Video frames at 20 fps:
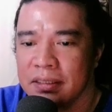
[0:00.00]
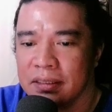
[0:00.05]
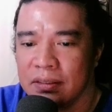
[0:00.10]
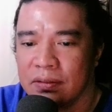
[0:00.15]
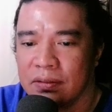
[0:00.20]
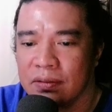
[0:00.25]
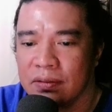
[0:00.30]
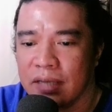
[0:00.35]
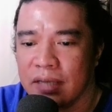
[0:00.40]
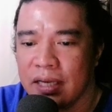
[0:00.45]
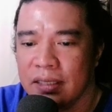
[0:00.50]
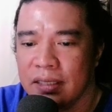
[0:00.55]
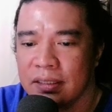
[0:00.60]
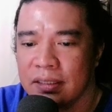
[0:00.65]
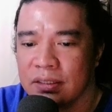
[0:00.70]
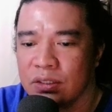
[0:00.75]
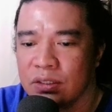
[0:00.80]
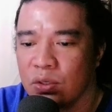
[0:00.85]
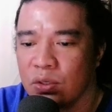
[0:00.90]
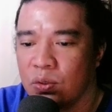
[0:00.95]
Okay,
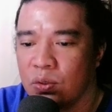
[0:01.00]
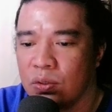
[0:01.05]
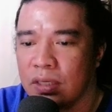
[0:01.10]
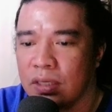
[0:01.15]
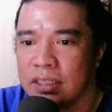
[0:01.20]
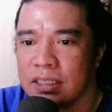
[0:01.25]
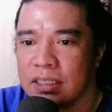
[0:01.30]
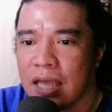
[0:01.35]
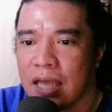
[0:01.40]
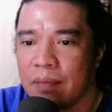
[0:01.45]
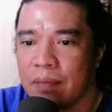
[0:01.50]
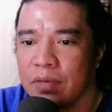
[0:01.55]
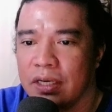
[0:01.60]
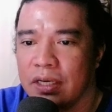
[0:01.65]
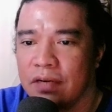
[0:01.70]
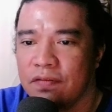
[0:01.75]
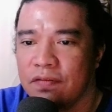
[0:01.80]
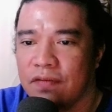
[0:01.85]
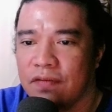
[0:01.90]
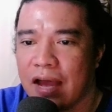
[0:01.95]
so let's
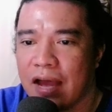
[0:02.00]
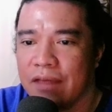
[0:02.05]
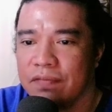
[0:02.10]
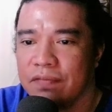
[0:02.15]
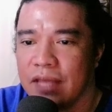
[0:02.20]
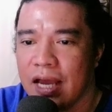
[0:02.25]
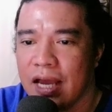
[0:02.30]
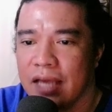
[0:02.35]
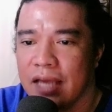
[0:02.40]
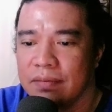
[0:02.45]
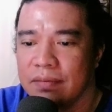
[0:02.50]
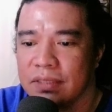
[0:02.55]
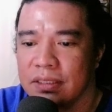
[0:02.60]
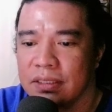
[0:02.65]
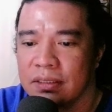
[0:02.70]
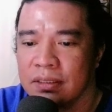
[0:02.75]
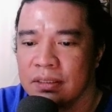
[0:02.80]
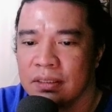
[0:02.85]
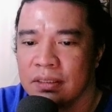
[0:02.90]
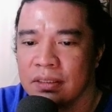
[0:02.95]
upgrade it 5
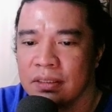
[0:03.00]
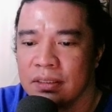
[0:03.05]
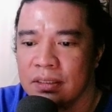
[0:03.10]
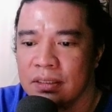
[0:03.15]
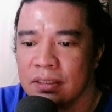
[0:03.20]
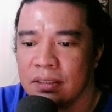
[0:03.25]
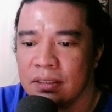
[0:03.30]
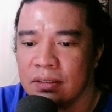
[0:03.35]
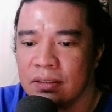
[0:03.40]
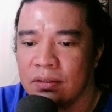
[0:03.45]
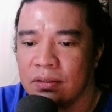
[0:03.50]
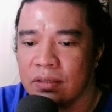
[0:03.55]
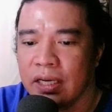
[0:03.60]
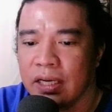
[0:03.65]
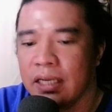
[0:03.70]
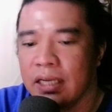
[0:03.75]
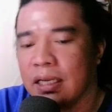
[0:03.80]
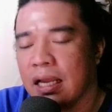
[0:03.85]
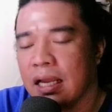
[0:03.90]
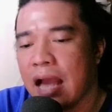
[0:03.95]
times.
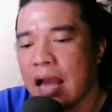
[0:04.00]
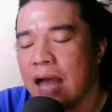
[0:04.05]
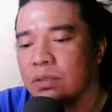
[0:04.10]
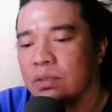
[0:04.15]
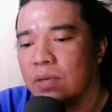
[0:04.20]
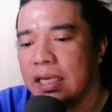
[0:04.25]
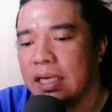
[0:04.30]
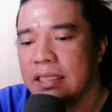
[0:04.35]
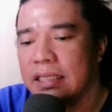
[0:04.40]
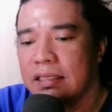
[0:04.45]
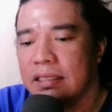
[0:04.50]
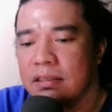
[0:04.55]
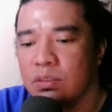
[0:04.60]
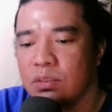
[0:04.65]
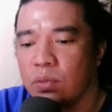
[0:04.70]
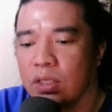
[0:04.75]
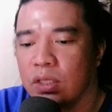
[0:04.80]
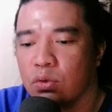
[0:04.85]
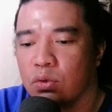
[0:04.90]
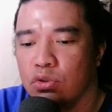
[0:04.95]
Okay, actually
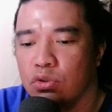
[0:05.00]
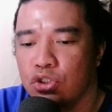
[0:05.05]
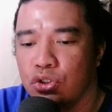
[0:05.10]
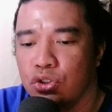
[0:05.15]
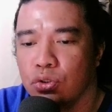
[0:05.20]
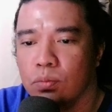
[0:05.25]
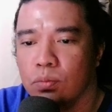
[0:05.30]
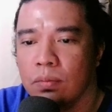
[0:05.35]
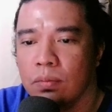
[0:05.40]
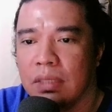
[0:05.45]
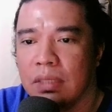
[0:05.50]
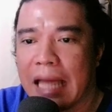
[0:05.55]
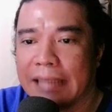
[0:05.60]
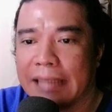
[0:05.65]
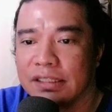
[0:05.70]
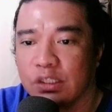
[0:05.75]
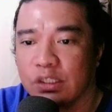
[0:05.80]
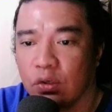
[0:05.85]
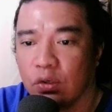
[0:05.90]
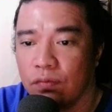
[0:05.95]
this will consume
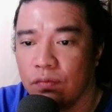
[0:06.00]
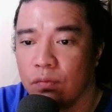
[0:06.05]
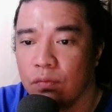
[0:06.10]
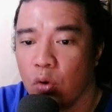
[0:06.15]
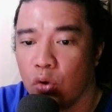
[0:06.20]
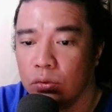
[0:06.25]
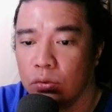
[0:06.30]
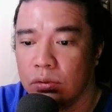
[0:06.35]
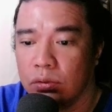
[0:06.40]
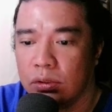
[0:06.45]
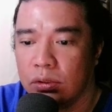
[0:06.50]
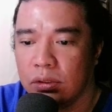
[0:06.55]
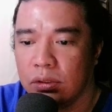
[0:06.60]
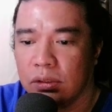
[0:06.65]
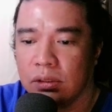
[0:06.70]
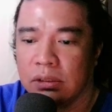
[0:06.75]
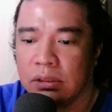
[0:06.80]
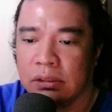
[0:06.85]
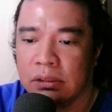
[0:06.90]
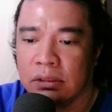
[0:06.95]
lots of golds.